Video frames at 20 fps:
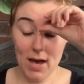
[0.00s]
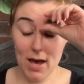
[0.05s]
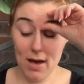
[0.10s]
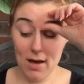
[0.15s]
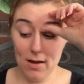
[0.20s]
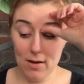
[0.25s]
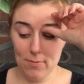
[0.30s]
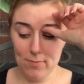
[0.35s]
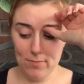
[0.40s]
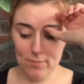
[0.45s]

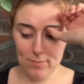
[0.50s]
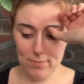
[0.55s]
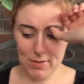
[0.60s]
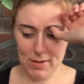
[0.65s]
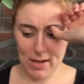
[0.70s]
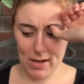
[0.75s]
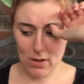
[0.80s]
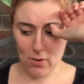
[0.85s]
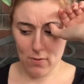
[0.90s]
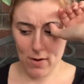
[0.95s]
But
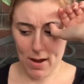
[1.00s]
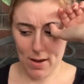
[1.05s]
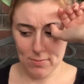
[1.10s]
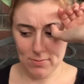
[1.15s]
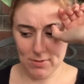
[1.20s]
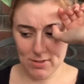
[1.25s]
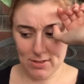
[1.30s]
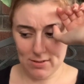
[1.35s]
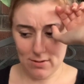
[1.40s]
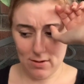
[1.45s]
I
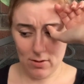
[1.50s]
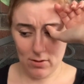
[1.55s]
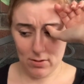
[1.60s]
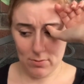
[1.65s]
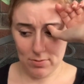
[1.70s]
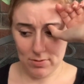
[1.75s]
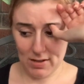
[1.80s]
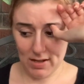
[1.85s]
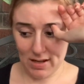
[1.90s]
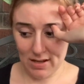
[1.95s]
grabbed all the
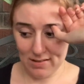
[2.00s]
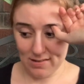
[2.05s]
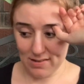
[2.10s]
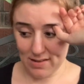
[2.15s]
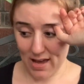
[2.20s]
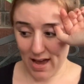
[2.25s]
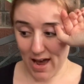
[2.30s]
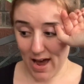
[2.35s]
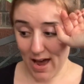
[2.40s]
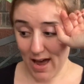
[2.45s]
plants
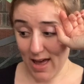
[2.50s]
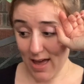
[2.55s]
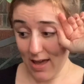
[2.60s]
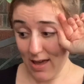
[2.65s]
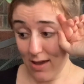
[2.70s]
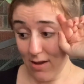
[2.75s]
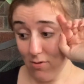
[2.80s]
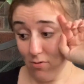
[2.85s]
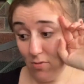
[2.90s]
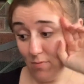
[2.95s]
that
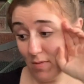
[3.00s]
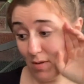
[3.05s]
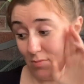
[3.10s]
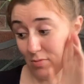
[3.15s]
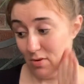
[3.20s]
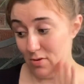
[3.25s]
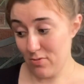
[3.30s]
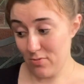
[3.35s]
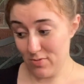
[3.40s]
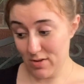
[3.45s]
I
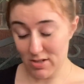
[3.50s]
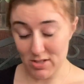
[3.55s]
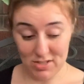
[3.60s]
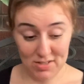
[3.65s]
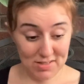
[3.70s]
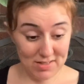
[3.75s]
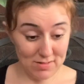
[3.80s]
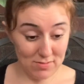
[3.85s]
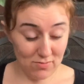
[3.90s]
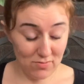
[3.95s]
remember
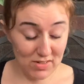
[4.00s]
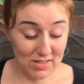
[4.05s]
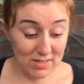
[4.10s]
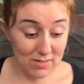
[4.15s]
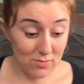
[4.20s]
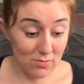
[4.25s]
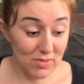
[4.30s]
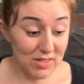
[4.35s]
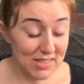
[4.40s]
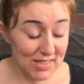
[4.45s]

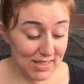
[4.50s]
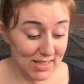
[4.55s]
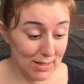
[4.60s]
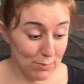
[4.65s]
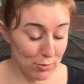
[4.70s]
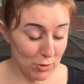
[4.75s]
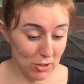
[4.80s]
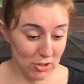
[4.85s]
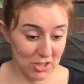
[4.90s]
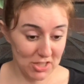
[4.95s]
recently
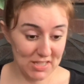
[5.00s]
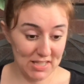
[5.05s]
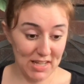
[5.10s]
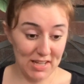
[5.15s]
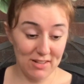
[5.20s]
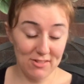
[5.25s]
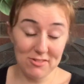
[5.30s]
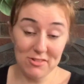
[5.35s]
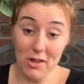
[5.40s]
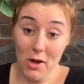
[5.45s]

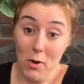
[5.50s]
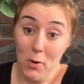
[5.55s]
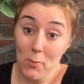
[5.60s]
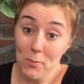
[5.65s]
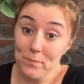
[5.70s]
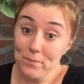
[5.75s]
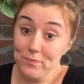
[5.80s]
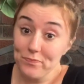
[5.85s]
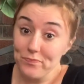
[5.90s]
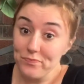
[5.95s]
purchasing. So
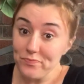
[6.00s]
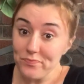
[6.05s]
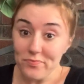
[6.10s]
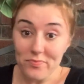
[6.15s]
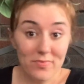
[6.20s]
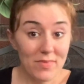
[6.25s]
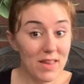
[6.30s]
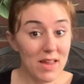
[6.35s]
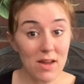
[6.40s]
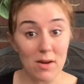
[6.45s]

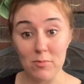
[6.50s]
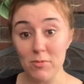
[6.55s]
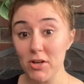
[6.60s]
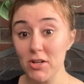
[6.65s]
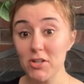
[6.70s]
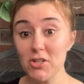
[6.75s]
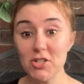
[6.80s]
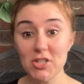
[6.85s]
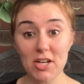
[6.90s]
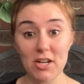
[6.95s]
I'm gonna
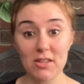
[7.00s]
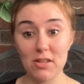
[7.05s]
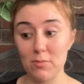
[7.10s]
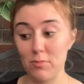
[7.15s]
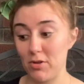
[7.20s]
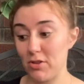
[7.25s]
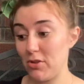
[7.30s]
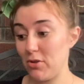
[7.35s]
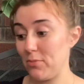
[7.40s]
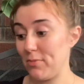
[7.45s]
share them
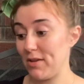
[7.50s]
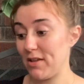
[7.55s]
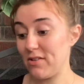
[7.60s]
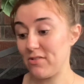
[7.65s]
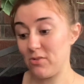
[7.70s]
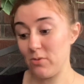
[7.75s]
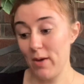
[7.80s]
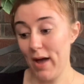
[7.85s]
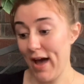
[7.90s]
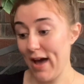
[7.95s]
with you because
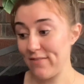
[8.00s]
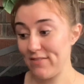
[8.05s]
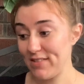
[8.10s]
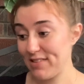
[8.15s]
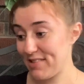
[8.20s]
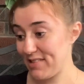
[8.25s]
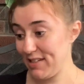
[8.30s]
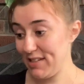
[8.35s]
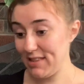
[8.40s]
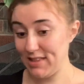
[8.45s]
you haven't
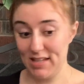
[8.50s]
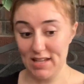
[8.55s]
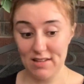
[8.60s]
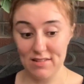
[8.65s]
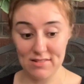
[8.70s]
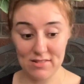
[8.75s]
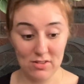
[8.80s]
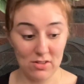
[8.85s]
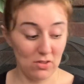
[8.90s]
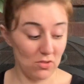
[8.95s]
seen
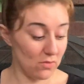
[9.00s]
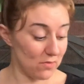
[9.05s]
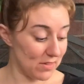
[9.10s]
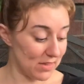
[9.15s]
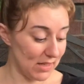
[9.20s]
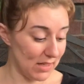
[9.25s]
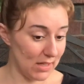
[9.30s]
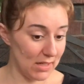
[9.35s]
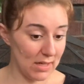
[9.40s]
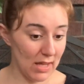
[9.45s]
these. You've
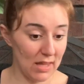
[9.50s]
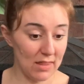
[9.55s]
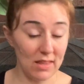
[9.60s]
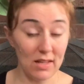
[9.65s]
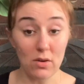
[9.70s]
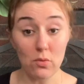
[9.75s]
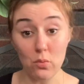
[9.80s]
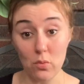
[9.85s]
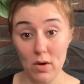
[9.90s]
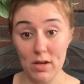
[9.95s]
seen, I
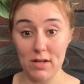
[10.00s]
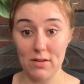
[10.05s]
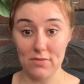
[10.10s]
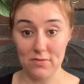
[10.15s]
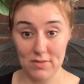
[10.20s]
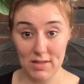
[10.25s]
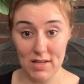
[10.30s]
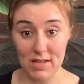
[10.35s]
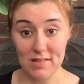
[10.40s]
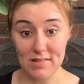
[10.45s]
think, one of
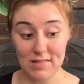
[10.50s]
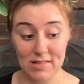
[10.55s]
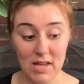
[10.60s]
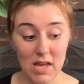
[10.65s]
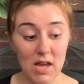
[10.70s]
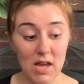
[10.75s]
these.